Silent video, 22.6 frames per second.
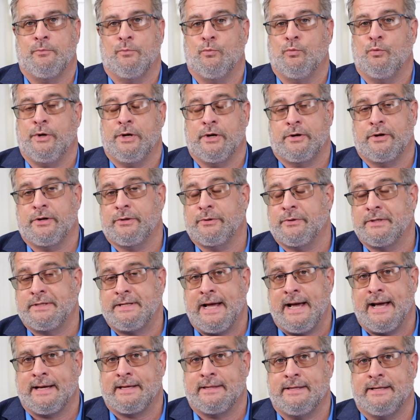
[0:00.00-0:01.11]
we are going to
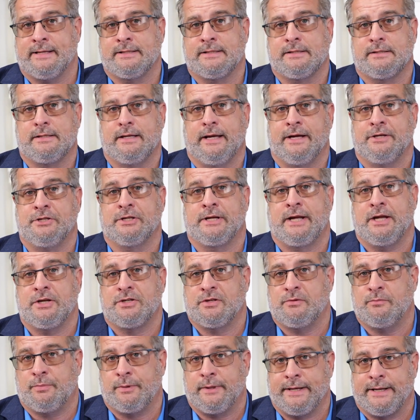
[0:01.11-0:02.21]
attack this
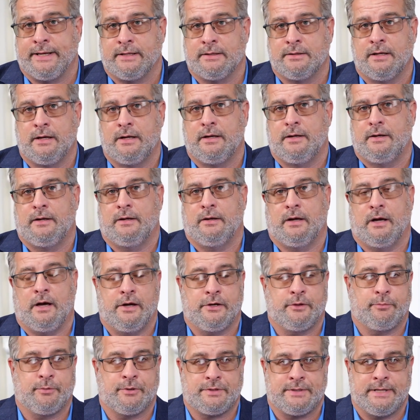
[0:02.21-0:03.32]
education plan
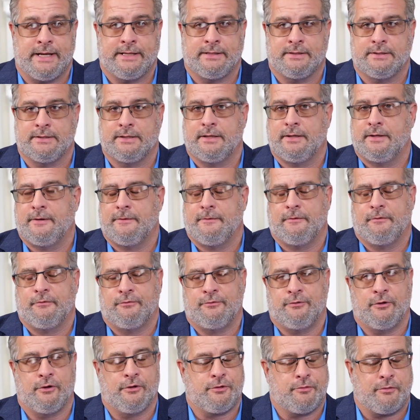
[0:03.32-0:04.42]
100%
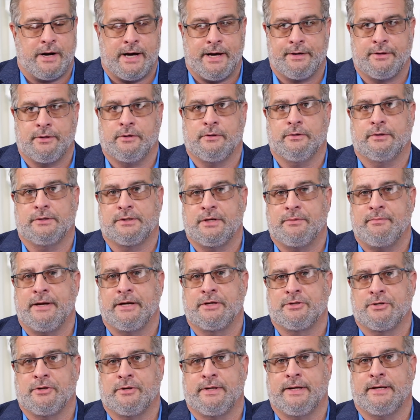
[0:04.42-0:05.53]
full throttle to
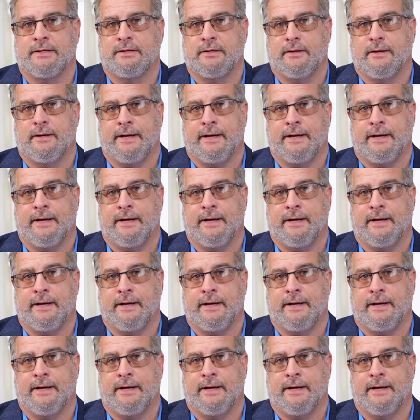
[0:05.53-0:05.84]
make sure that